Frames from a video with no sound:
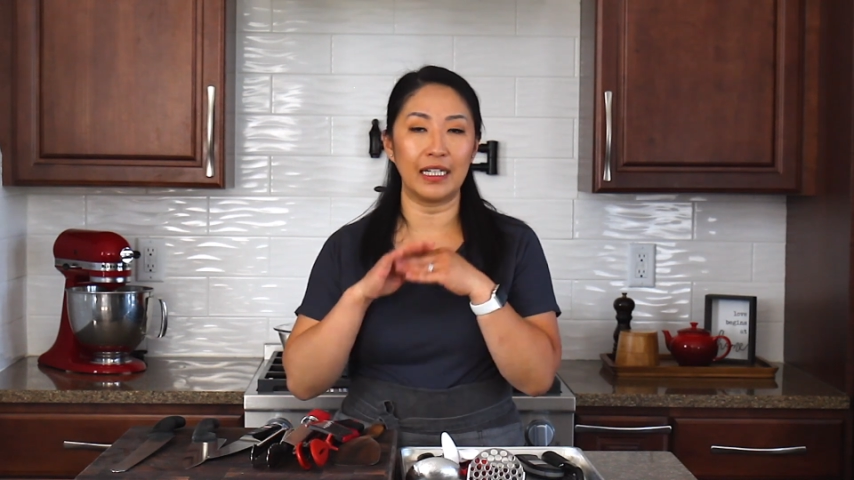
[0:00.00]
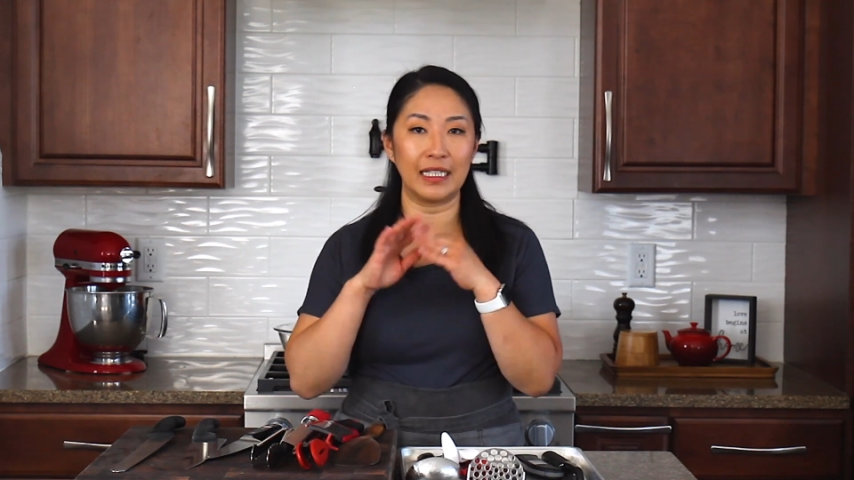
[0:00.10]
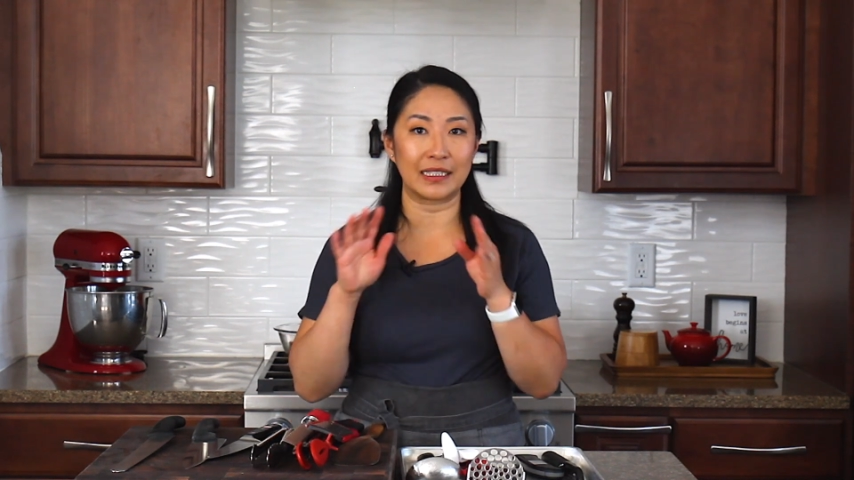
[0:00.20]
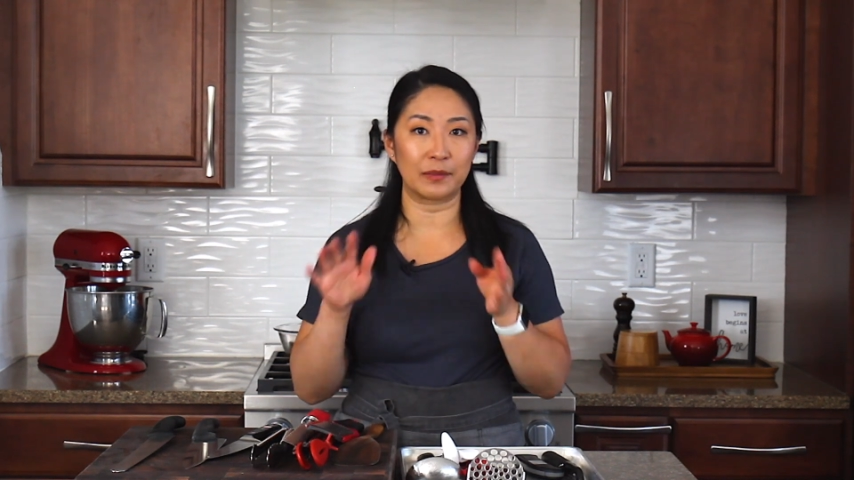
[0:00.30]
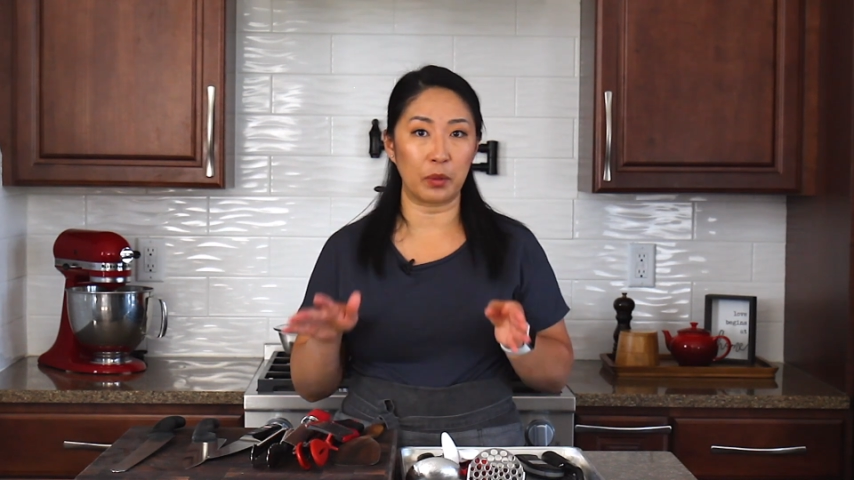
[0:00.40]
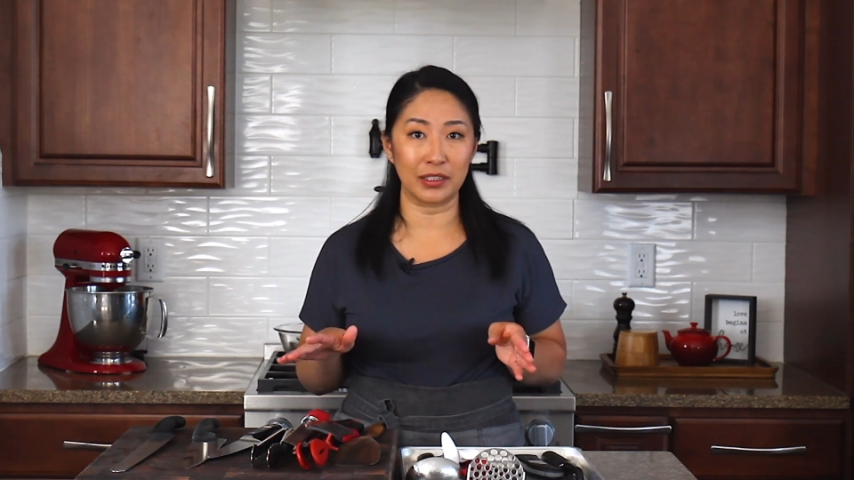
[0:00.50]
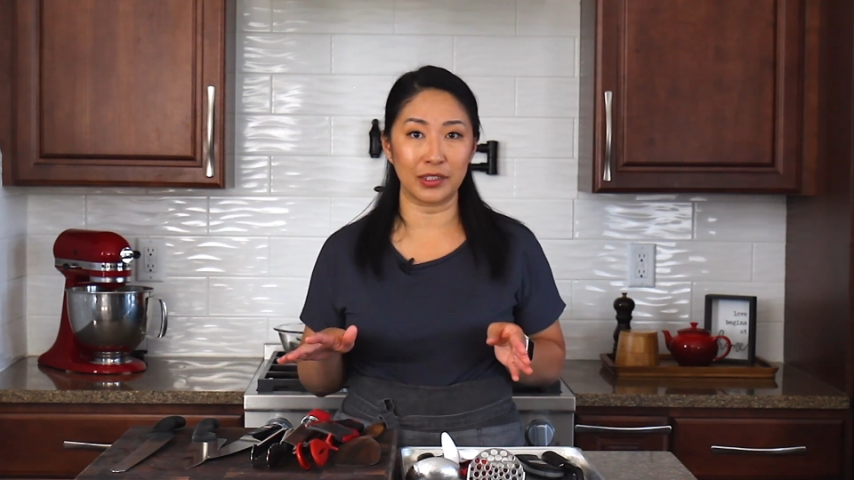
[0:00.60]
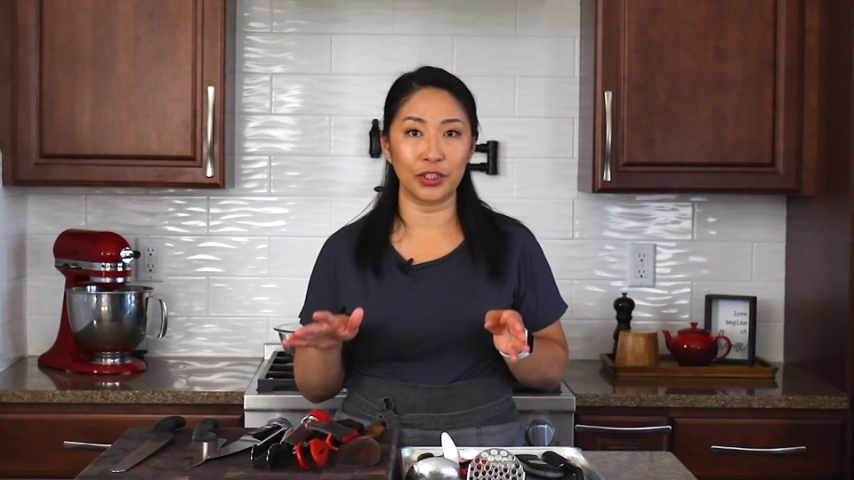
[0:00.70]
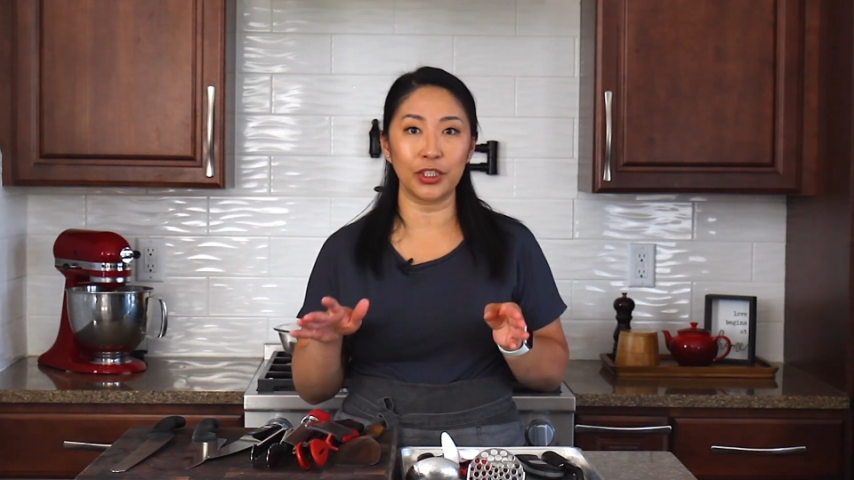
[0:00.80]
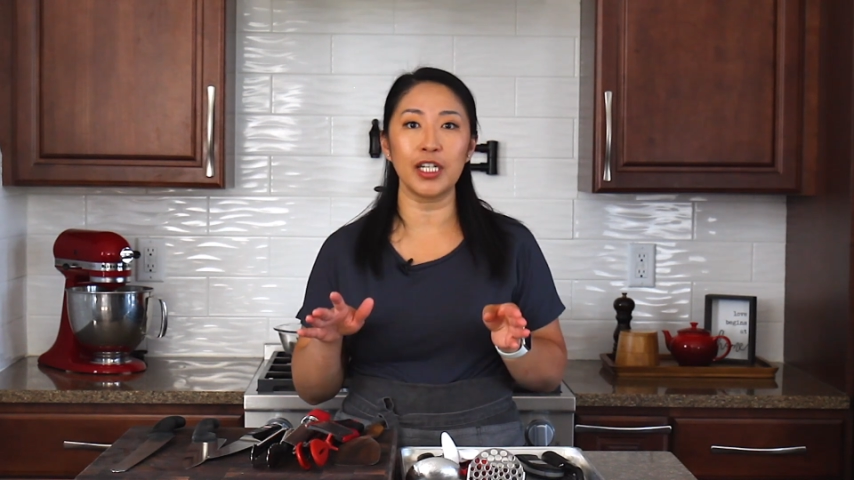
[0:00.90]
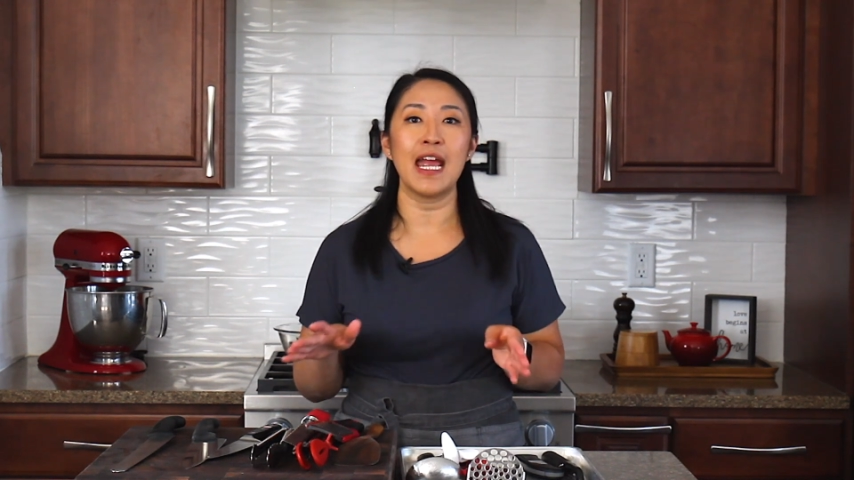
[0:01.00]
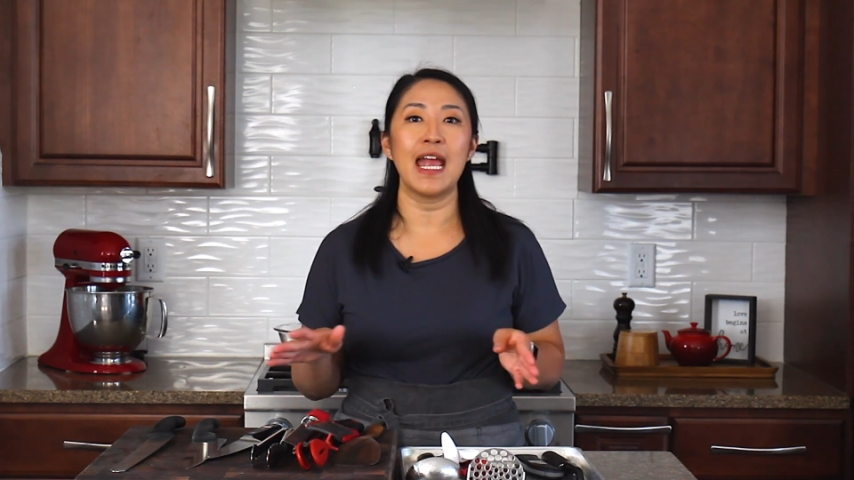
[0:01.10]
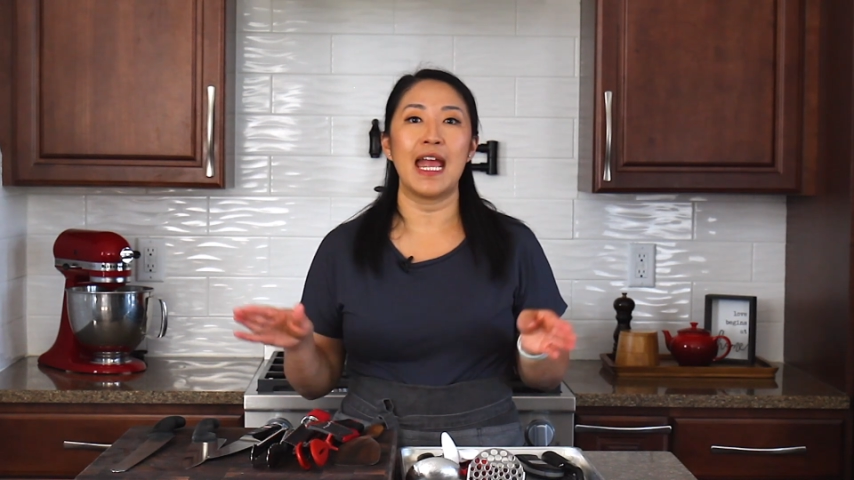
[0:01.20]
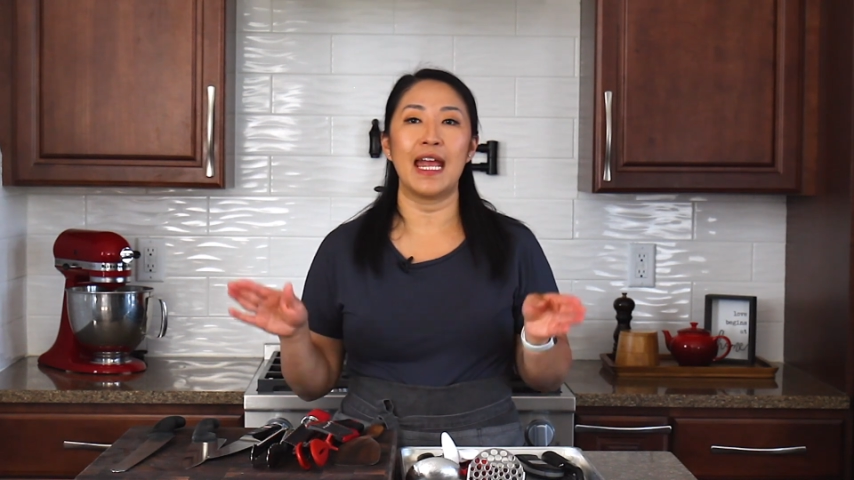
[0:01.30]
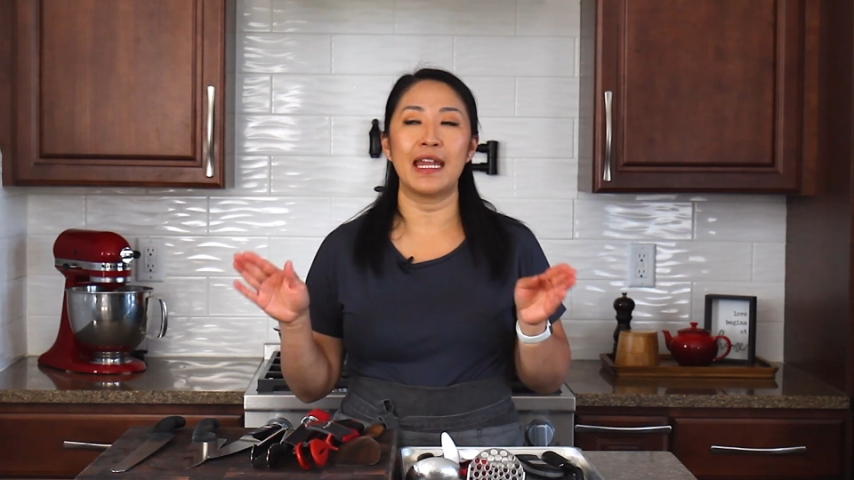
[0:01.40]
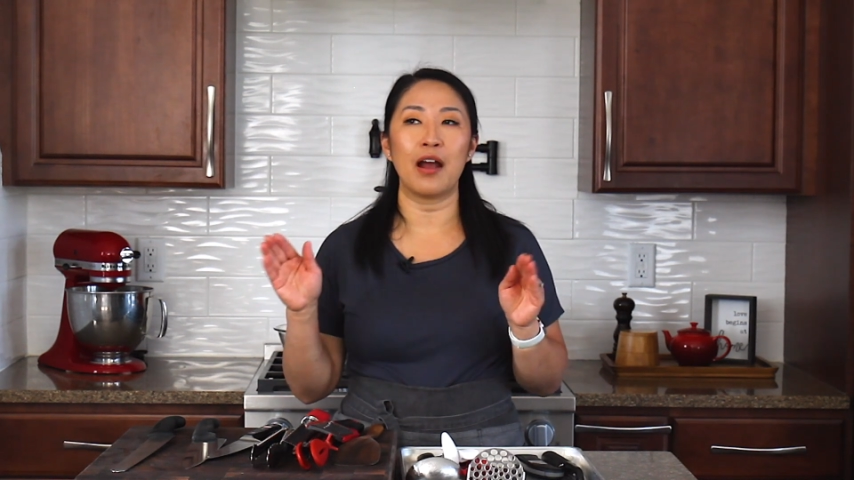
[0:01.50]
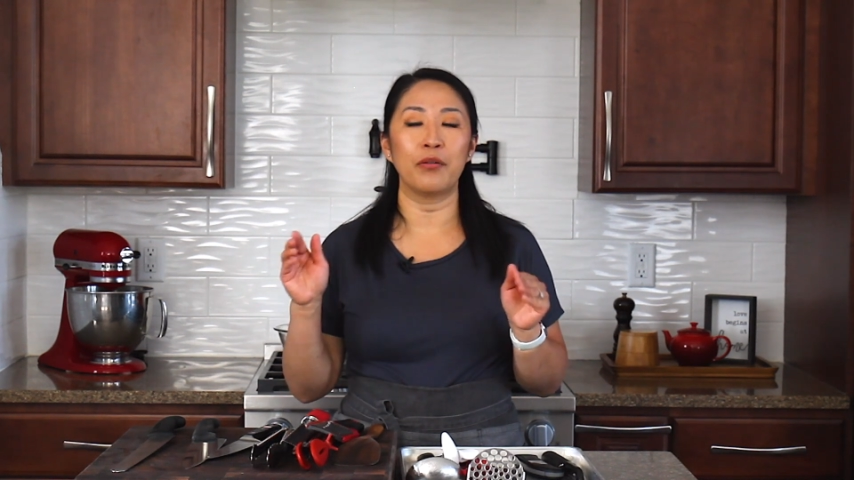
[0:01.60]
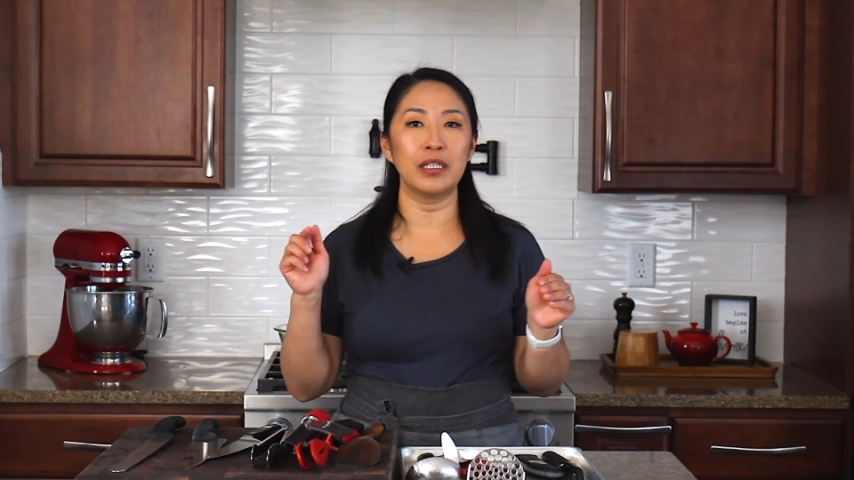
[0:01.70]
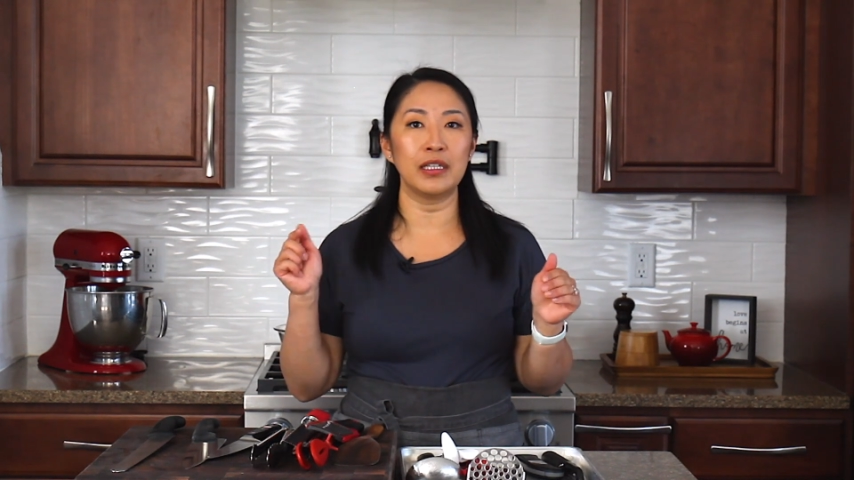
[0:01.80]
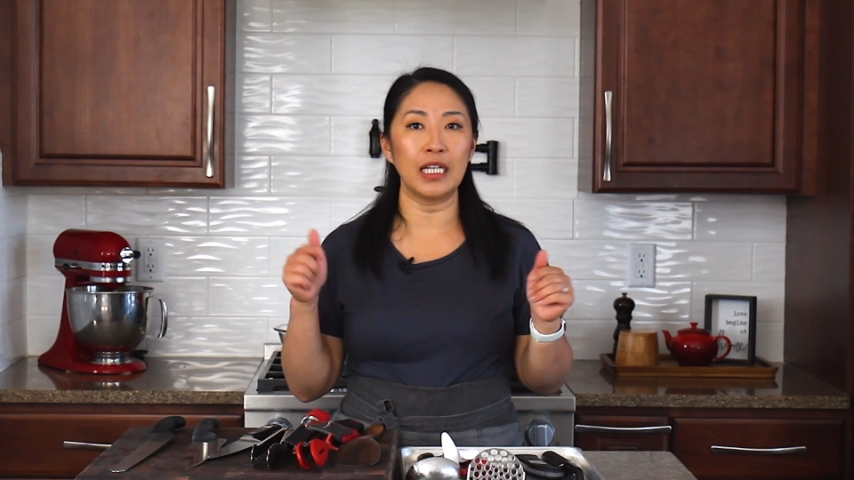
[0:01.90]
is sponsored, and I
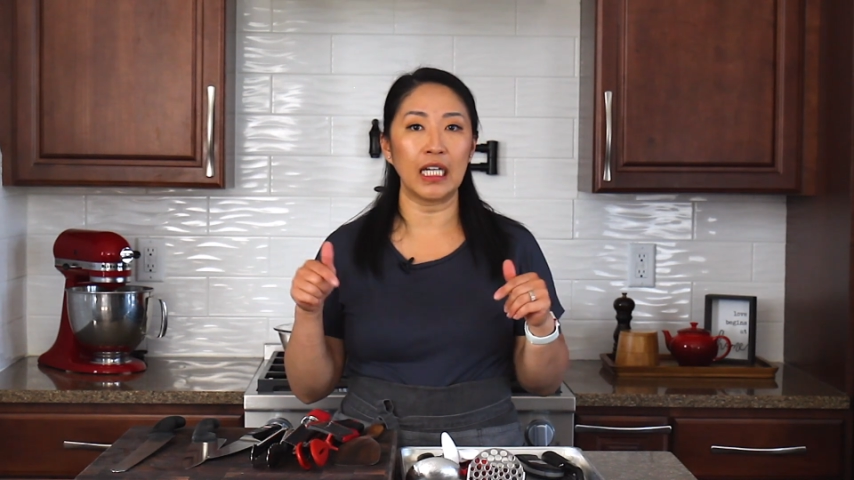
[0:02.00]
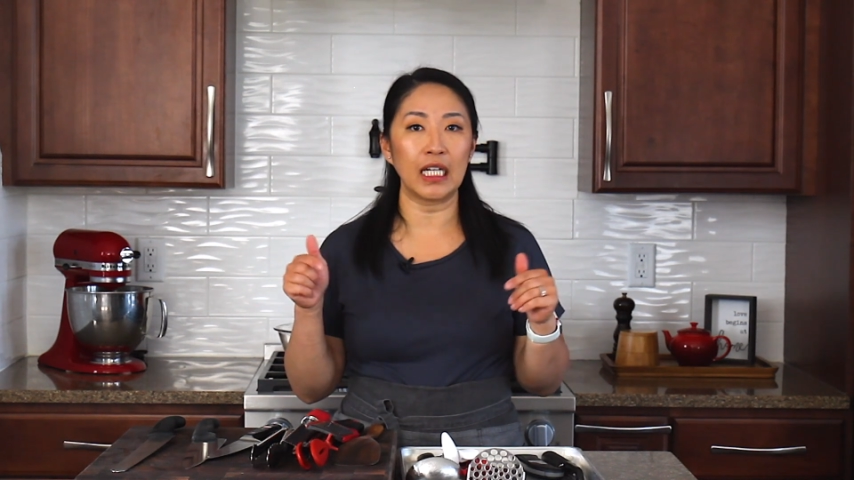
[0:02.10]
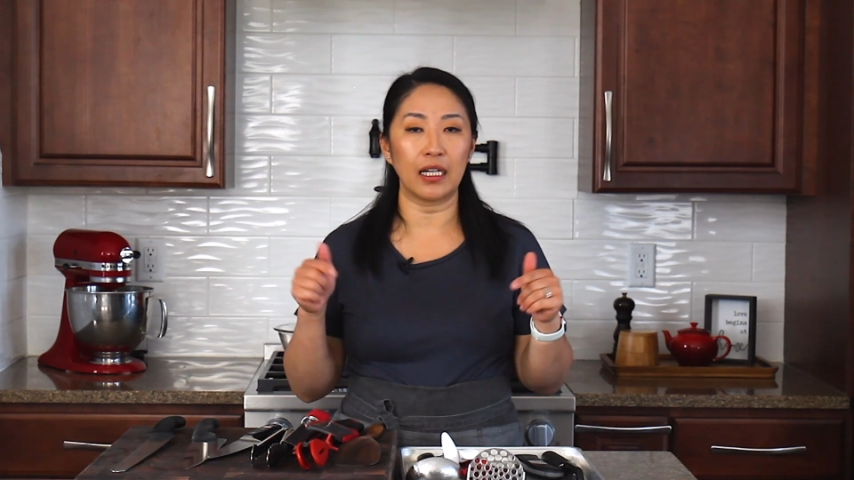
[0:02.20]
will link